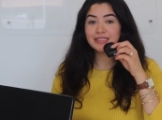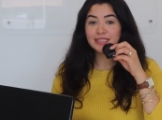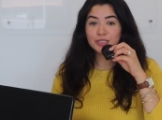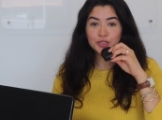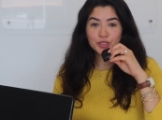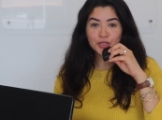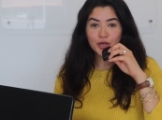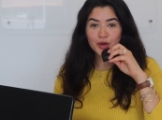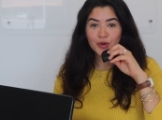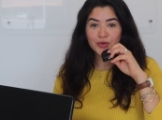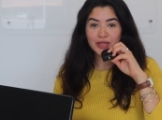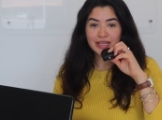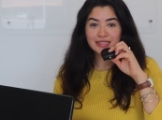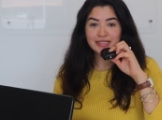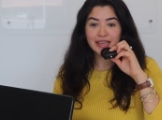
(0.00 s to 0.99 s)
Did you know
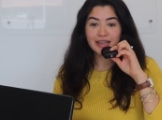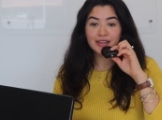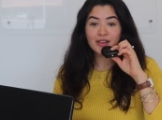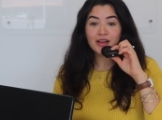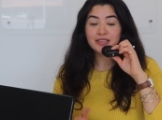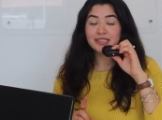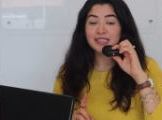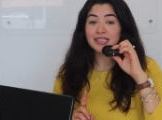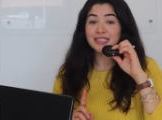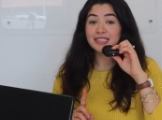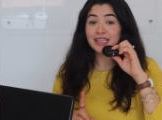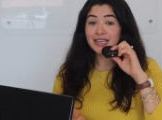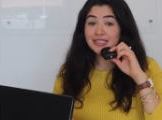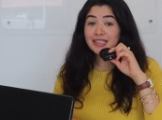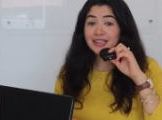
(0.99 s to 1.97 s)
that Santa Claus
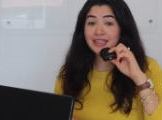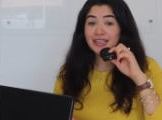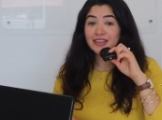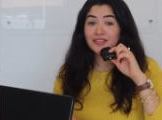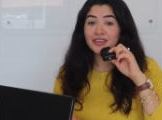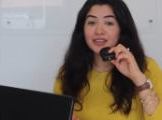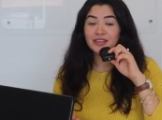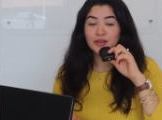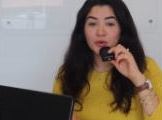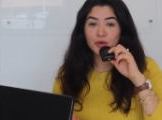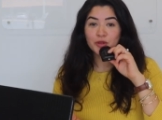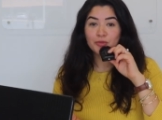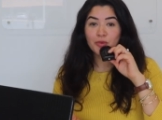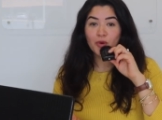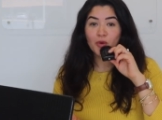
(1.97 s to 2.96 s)
doesn't live in the
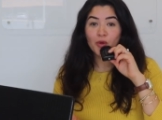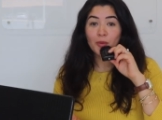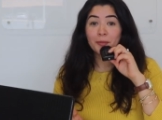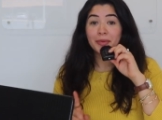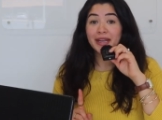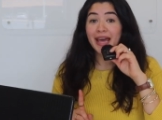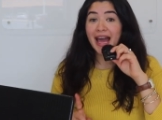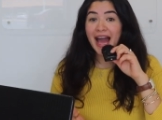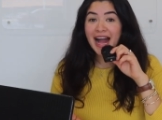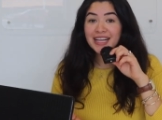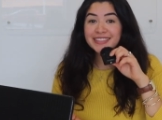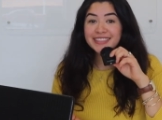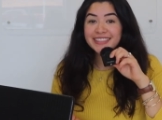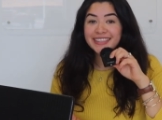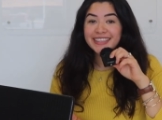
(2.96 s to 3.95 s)
North Pole, but
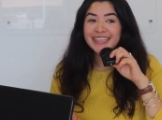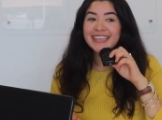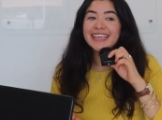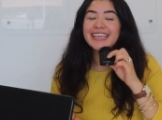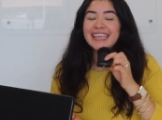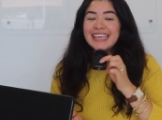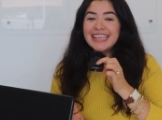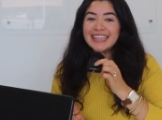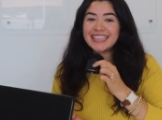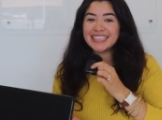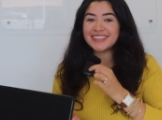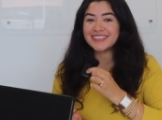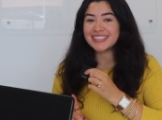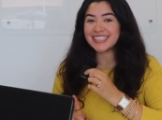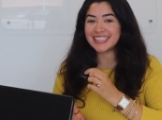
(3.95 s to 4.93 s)
actually he
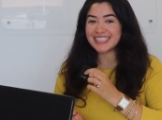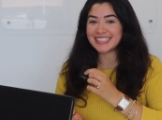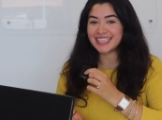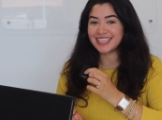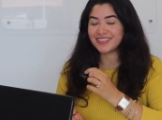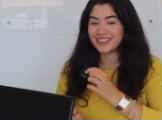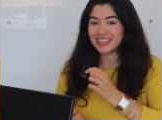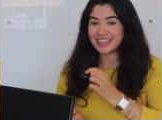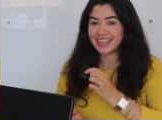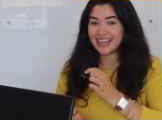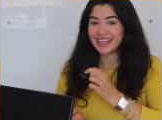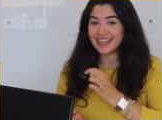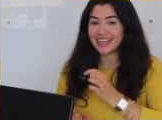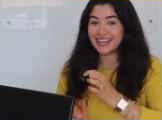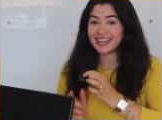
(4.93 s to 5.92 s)
lives in the state of
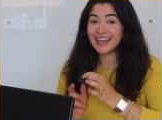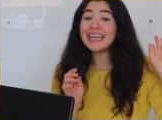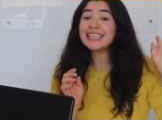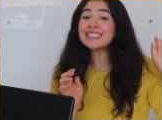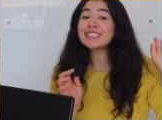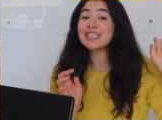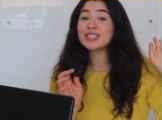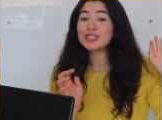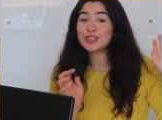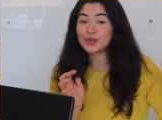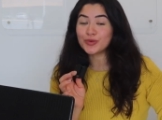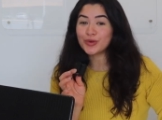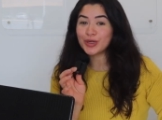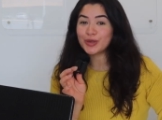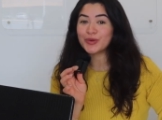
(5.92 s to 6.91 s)
Indiana? It's
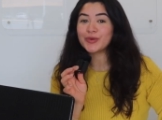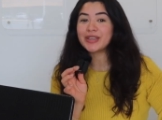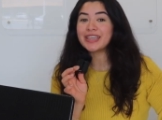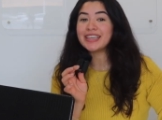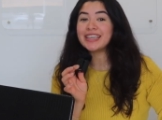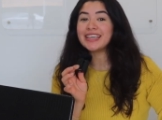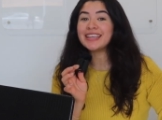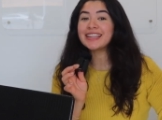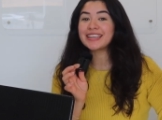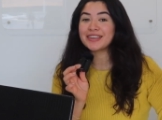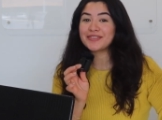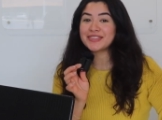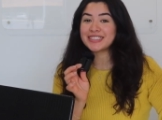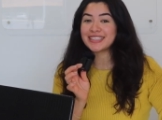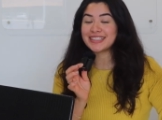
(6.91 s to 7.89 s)
true. He
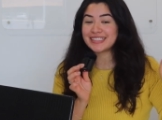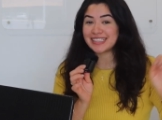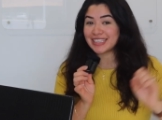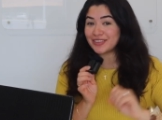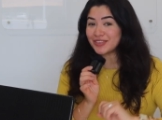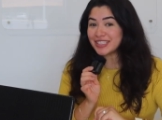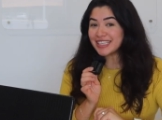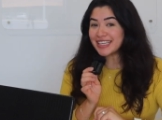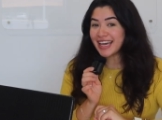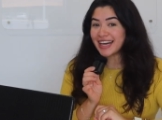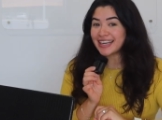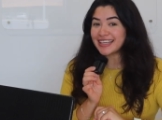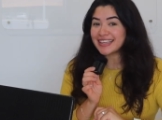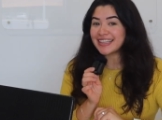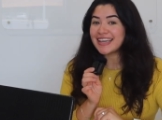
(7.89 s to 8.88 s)
lives in the state of
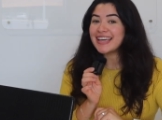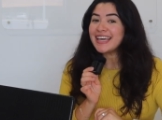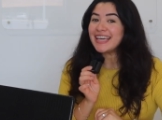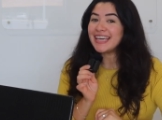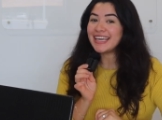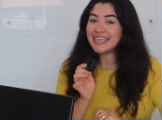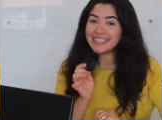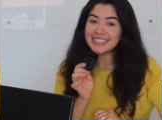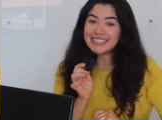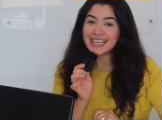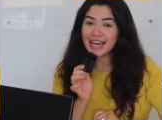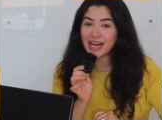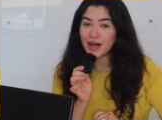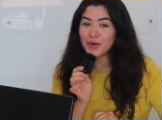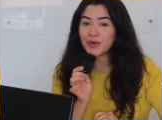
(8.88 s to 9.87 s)
Indiana in a
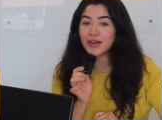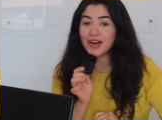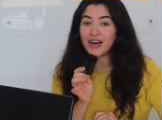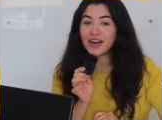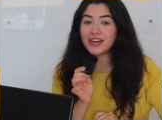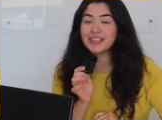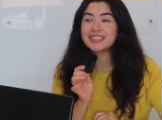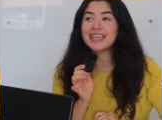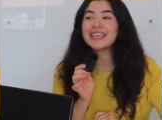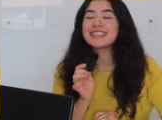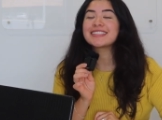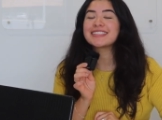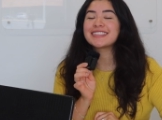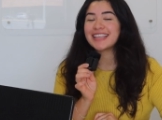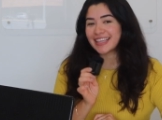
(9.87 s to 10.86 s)
town called
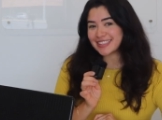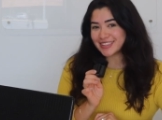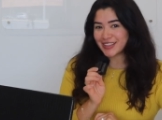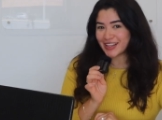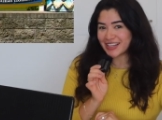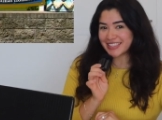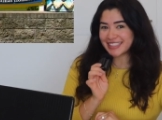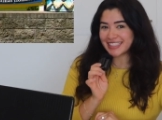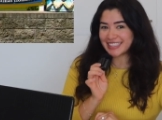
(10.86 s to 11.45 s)
Santa Claus,